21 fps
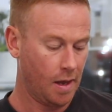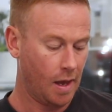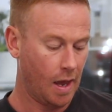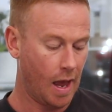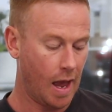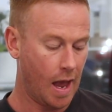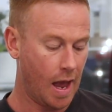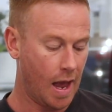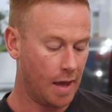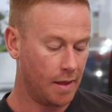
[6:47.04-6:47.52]

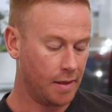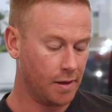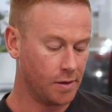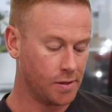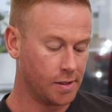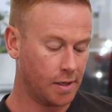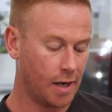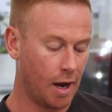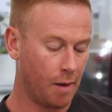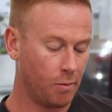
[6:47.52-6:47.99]

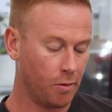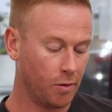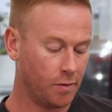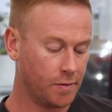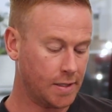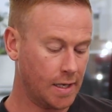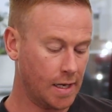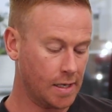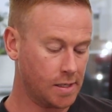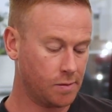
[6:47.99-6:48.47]
There's a number
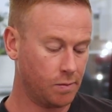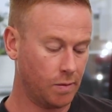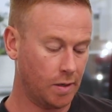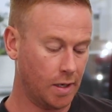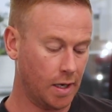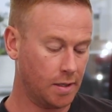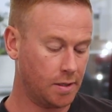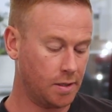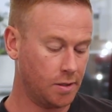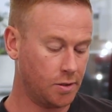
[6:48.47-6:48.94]
of tests we
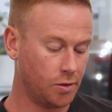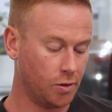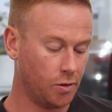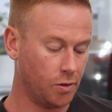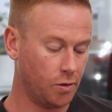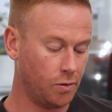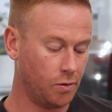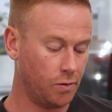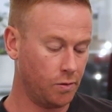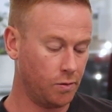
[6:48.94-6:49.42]
need to
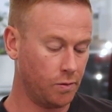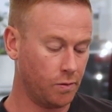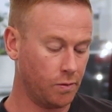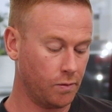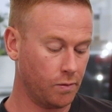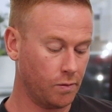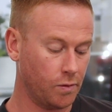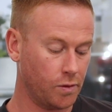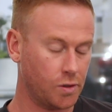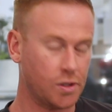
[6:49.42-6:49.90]
do,
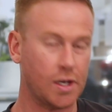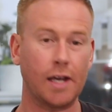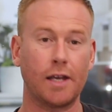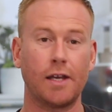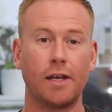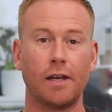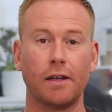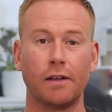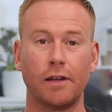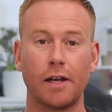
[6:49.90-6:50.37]

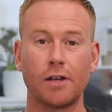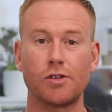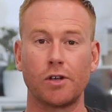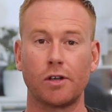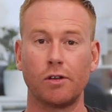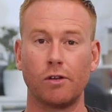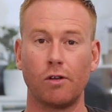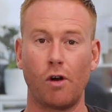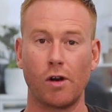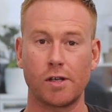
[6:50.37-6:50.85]
checking
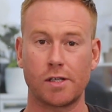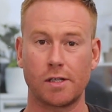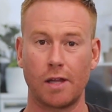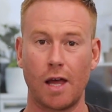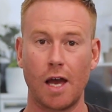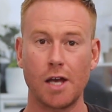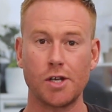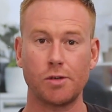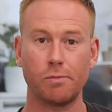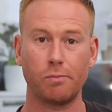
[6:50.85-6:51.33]
electrical
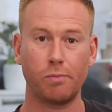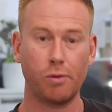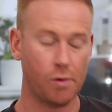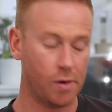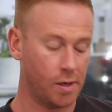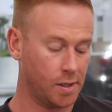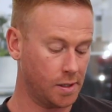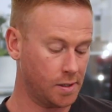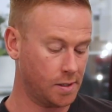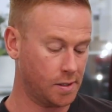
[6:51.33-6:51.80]
isolation
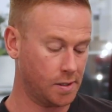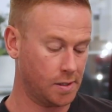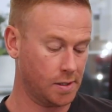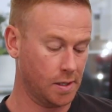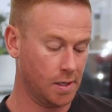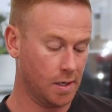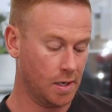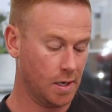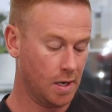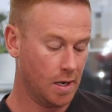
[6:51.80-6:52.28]

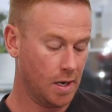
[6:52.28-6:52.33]
points.